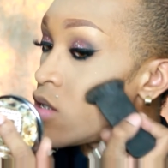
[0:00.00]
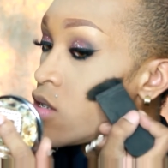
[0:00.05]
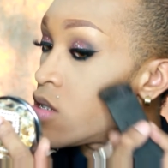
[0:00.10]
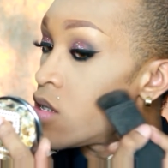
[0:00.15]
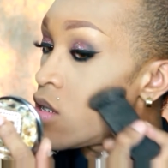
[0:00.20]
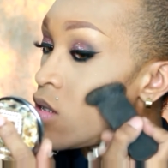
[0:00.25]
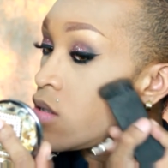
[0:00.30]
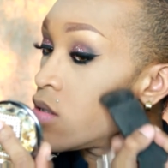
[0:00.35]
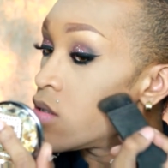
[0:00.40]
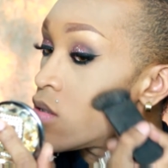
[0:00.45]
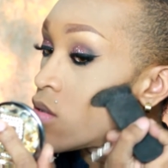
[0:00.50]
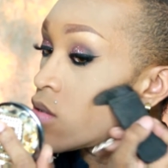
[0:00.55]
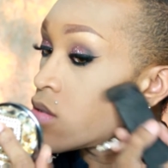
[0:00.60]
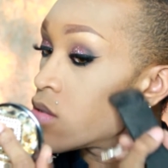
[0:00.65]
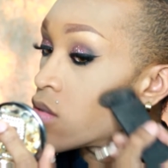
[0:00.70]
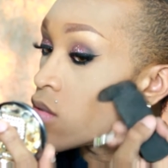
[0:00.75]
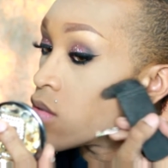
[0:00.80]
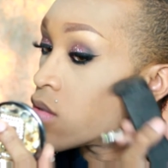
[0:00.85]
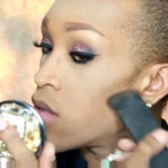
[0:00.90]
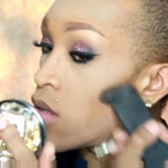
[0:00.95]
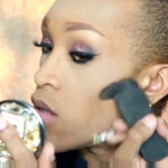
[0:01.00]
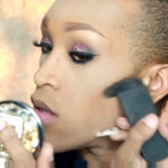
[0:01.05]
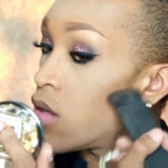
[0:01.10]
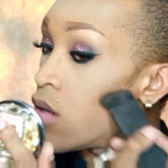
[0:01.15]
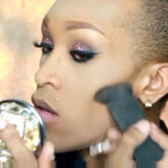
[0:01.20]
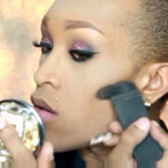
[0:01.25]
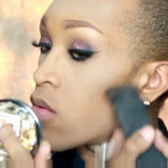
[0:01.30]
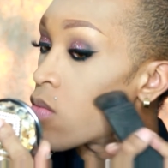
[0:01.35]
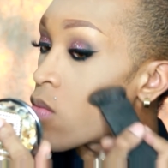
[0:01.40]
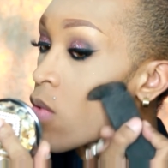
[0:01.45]
cheeks,
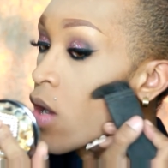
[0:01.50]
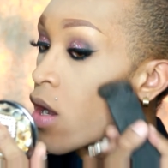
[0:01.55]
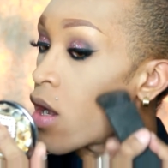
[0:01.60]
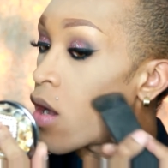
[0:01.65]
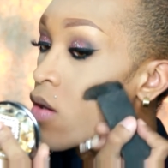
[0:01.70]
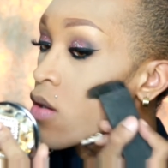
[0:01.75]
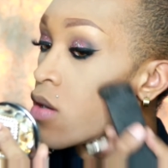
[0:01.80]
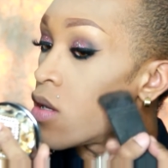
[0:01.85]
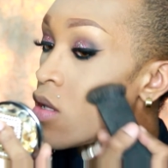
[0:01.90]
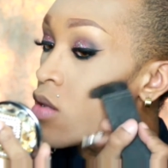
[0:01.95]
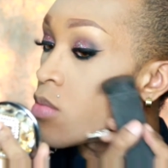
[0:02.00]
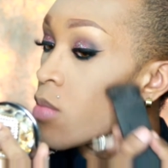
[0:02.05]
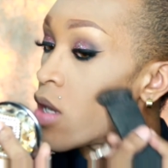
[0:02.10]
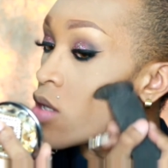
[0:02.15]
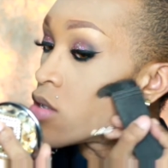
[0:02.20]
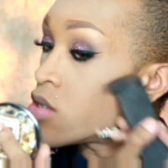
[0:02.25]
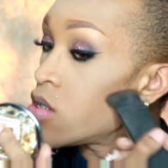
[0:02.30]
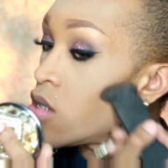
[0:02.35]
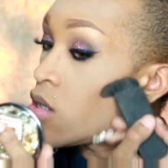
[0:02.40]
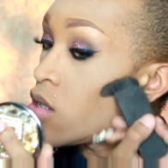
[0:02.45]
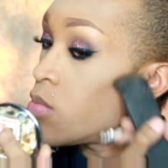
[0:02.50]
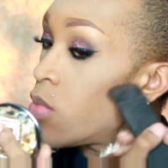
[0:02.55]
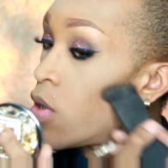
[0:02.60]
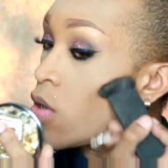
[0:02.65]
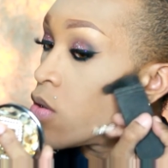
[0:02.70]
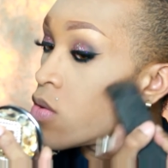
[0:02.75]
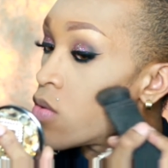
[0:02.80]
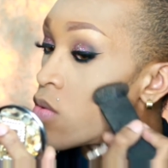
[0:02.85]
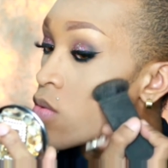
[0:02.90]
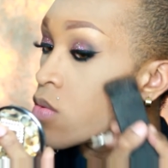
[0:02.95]
right underneath my
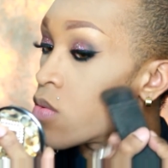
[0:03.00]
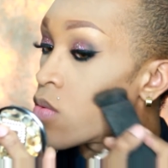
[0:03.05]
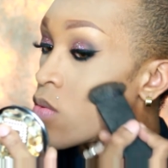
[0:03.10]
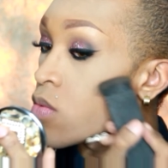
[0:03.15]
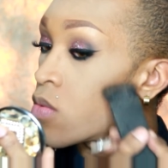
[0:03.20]
cheekbone.